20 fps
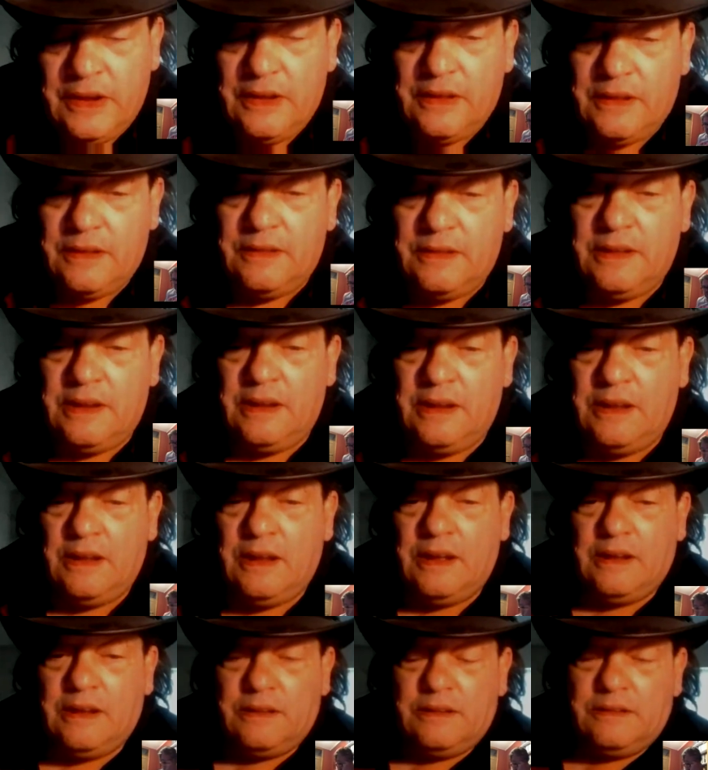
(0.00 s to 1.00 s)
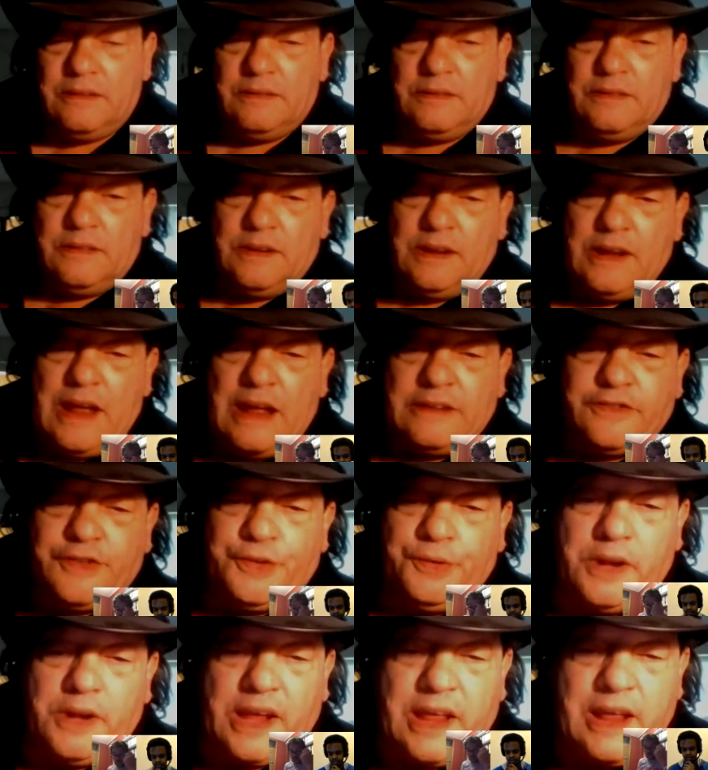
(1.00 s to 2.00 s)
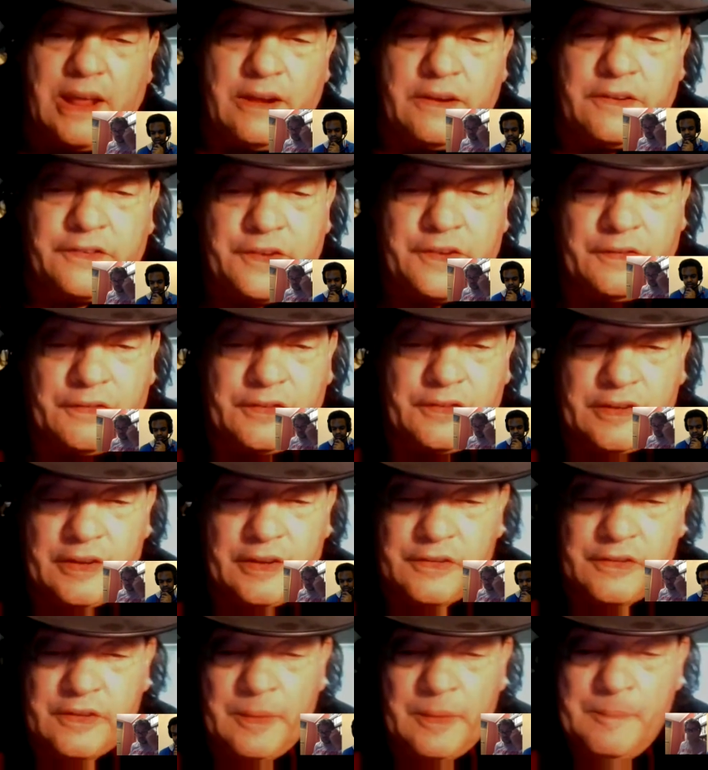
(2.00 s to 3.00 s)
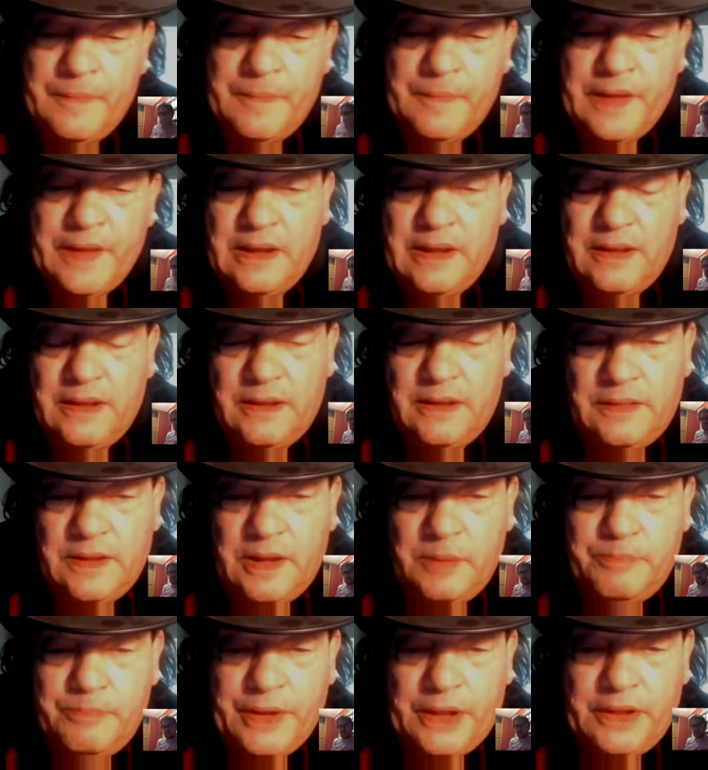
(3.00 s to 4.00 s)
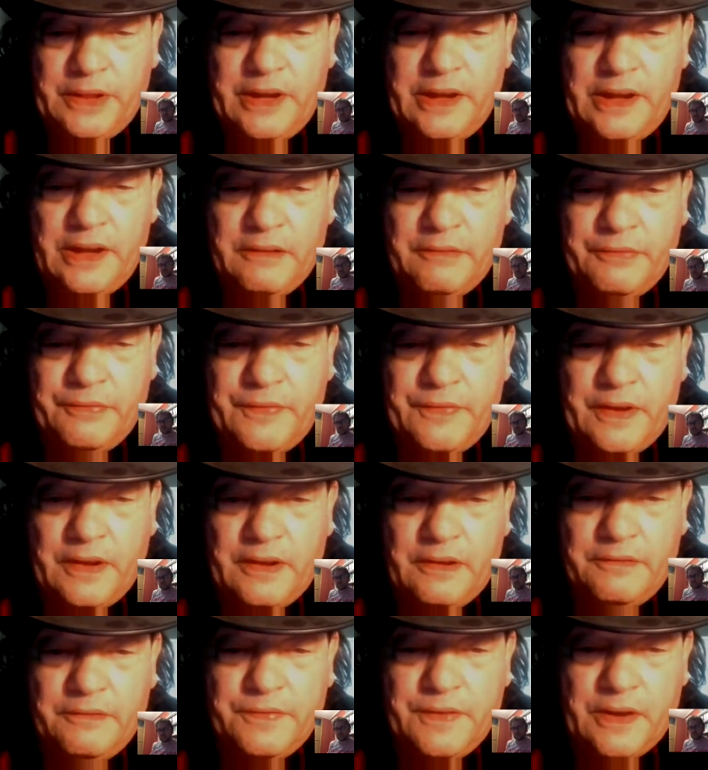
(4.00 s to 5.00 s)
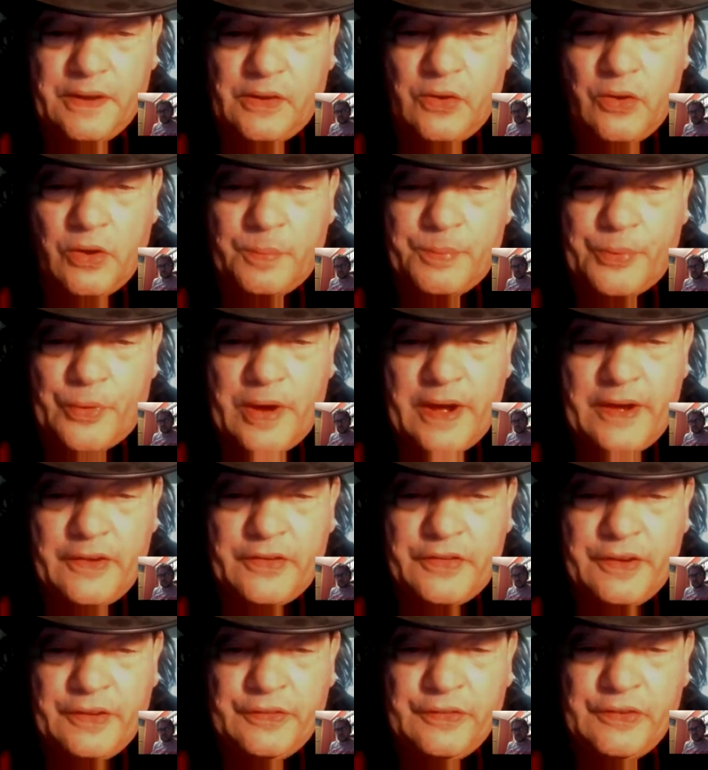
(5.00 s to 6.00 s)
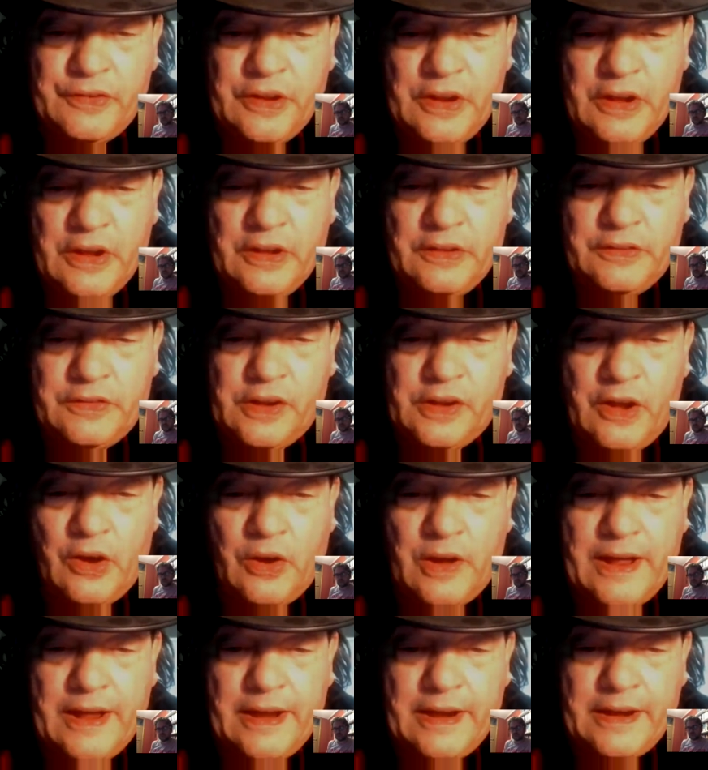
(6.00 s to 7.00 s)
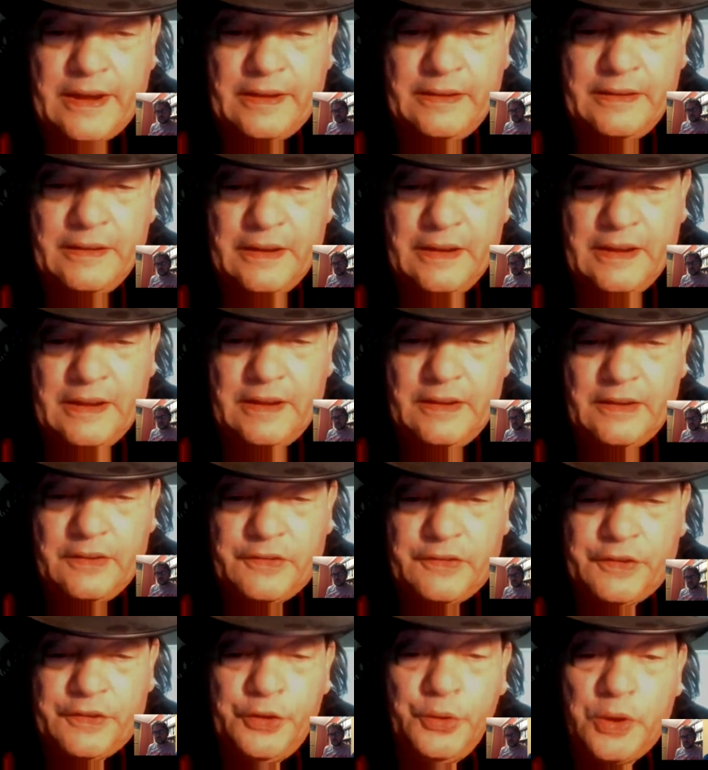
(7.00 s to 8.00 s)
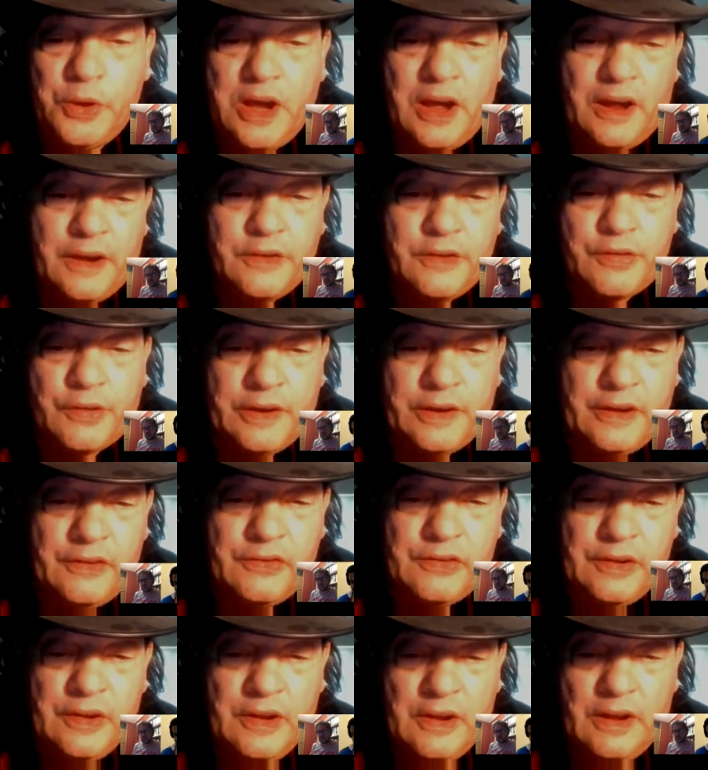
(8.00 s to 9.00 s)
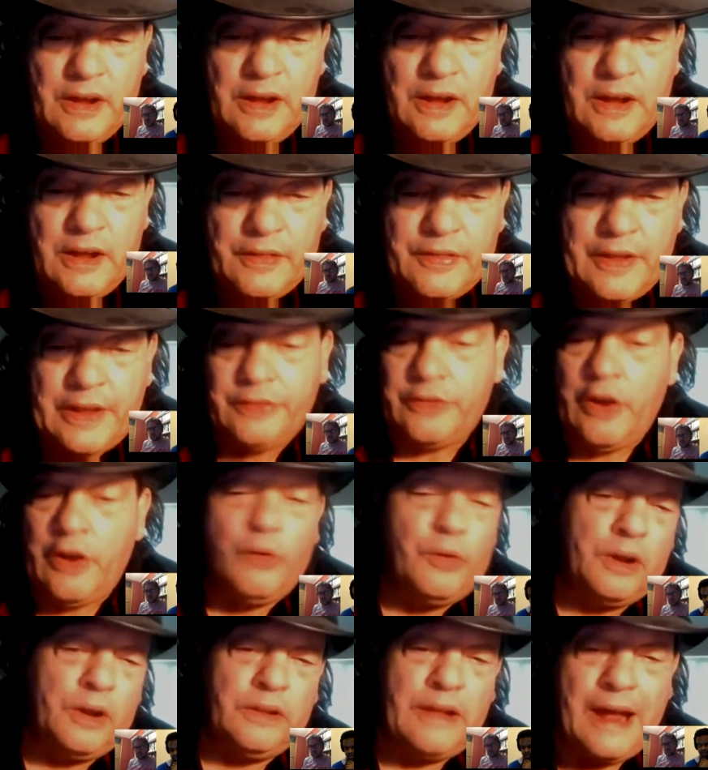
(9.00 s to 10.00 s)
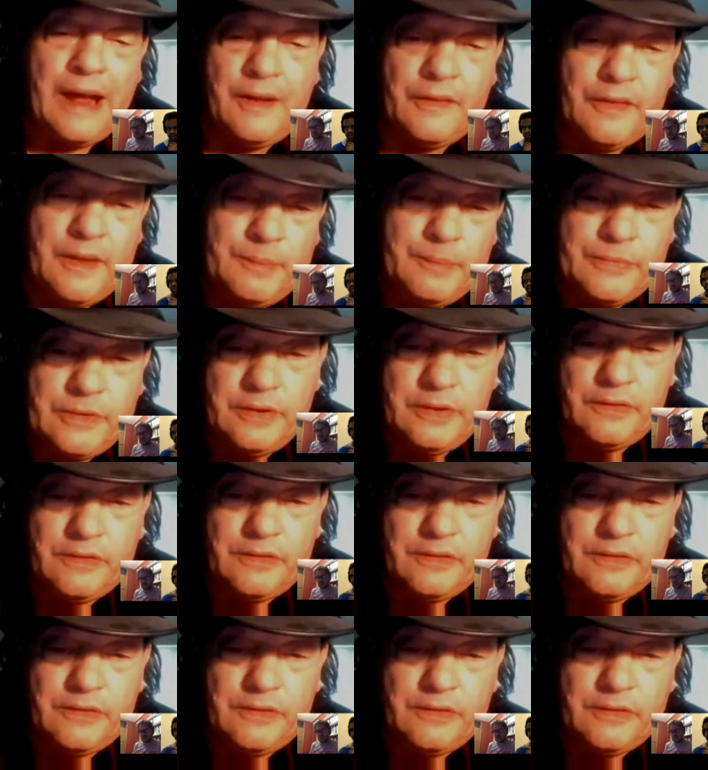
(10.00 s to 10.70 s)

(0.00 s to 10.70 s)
the adjudication system and the ability of corporations to go ahead and sue countries that don't allow them to